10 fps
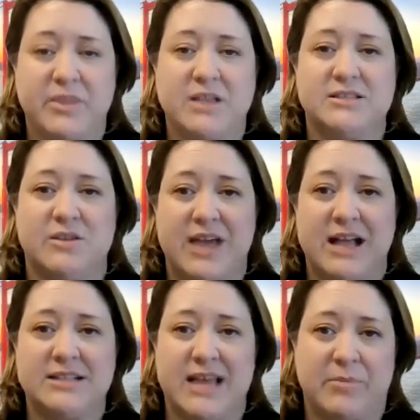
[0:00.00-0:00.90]
So
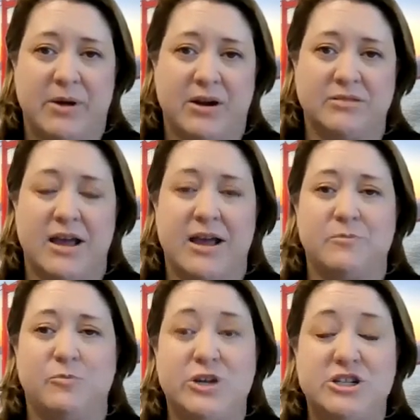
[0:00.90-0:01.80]
that's that part.
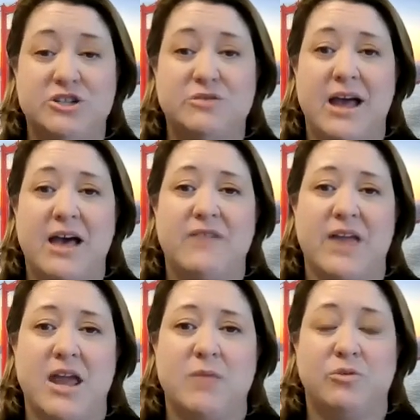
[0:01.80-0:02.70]
We do have
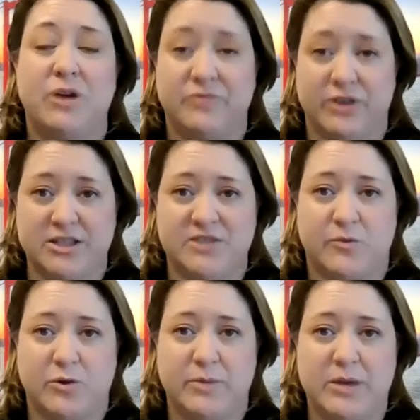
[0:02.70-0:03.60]
a preference
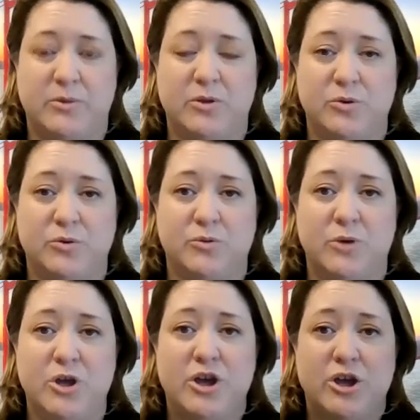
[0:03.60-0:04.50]
for people
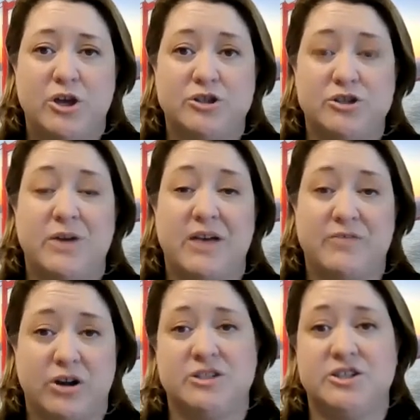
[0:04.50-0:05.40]
who do have
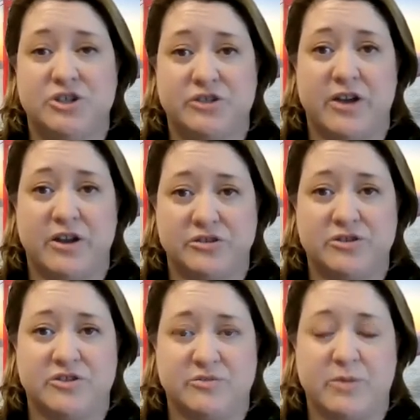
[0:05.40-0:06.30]
a heart to serve
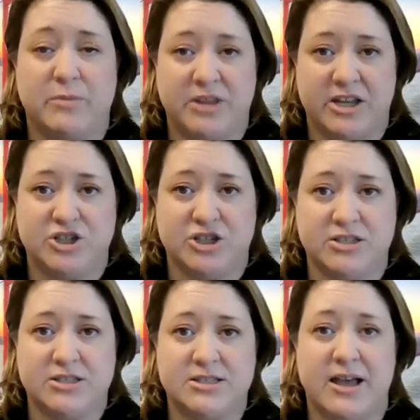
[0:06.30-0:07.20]
underserved populations.